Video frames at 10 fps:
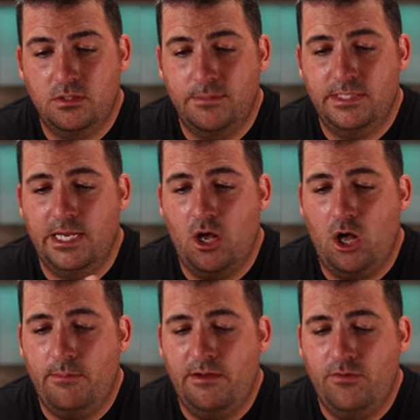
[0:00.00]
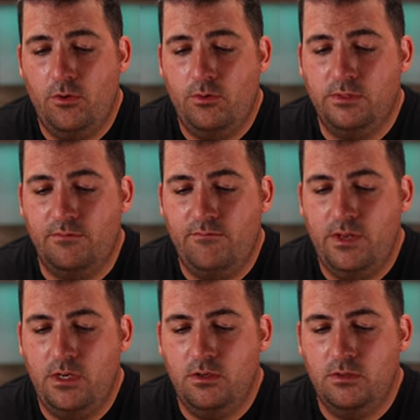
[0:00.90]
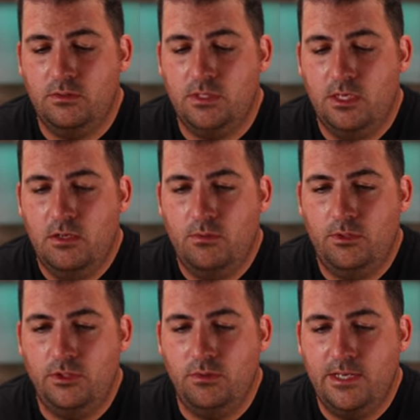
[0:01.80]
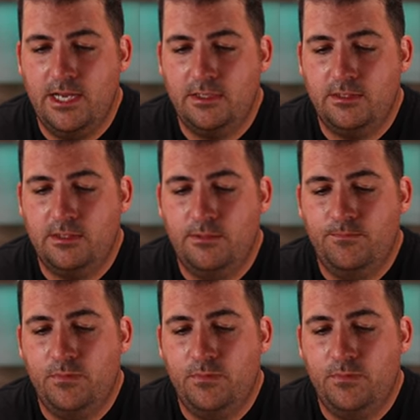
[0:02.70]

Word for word: So I'm gonna say all my photos and videos, we'll do next.